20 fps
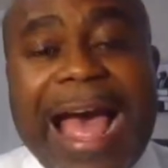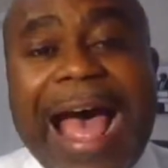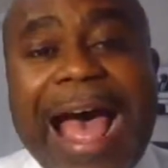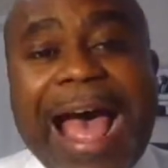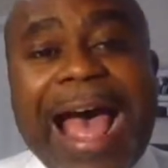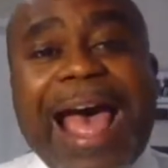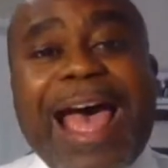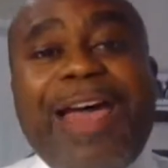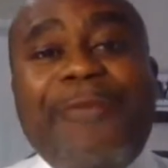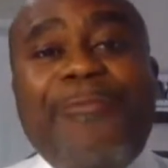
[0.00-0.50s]

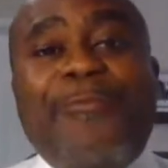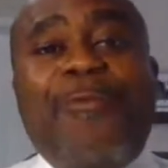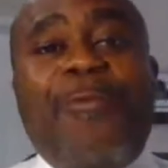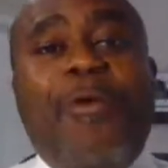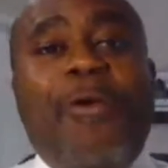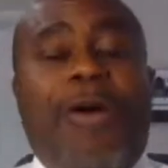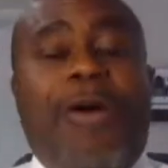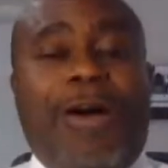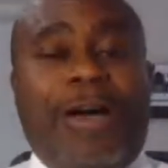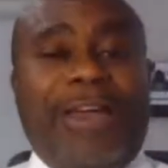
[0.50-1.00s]
I
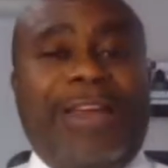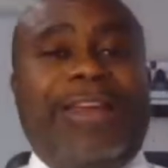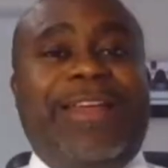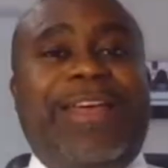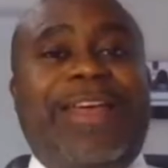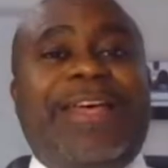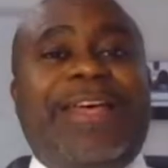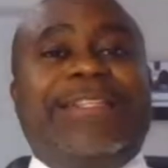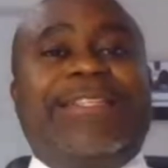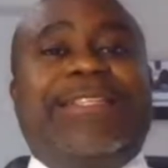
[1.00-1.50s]
want
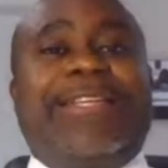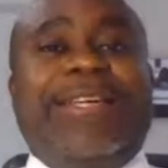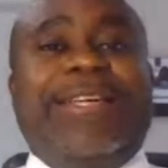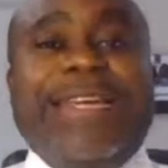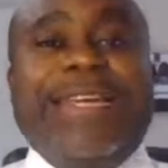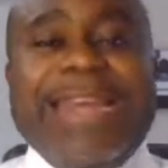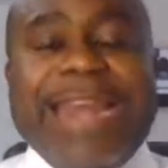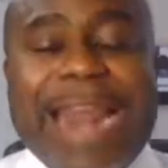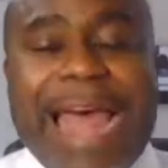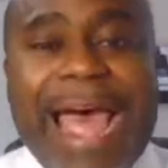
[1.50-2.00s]

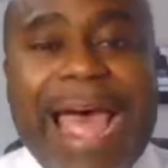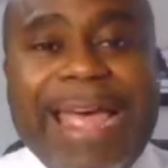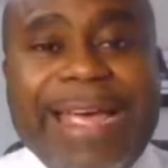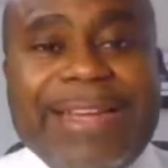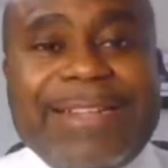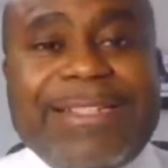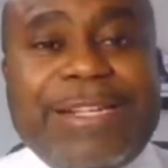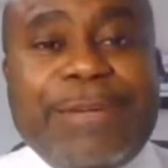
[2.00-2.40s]
tonight